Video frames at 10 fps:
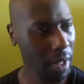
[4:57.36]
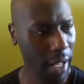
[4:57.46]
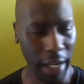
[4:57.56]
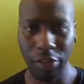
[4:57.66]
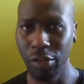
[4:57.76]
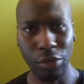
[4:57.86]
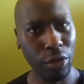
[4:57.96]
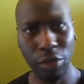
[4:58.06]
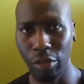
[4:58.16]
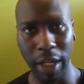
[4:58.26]

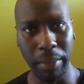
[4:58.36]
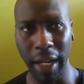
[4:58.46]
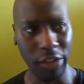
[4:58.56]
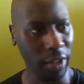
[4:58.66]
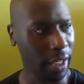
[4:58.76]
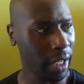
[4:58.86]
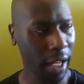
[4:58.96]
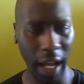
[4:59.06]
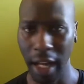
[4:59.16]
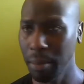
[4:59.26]
extraordinary
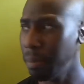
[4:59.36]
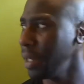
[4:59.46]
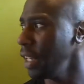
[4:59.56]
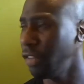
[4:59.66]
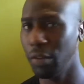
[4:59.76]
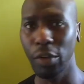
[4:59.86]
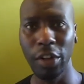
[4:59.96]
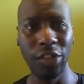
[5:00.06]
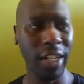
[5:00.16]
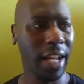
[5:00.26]
magic and
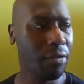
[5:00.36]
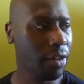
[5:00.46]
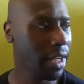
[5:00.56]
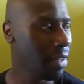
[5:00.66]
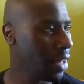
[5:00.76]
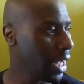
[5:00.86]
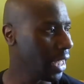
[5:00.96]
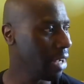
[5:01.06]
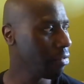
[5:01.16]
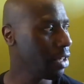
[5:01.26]
blissfulness in everything,
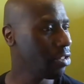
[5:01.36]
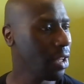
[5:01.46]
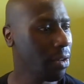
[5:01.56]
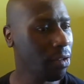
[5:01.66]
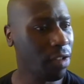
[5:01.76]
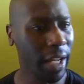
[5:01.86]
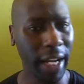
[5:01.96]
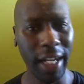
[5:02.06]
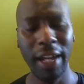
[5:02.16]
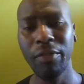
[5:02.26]
in every single
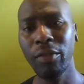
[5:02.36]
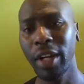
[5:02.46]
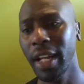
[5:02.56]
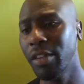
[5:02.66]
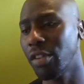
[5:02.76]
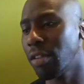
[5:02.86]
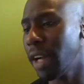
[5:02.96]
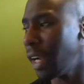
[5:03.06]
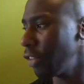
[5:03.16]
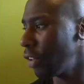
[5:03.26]
day, in every
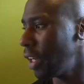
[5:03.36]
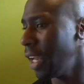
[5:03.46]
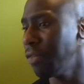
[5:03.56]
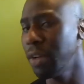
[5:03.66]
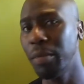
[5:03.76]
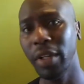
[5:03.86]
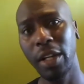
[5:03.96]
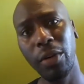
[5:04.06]
interaction, in everybody who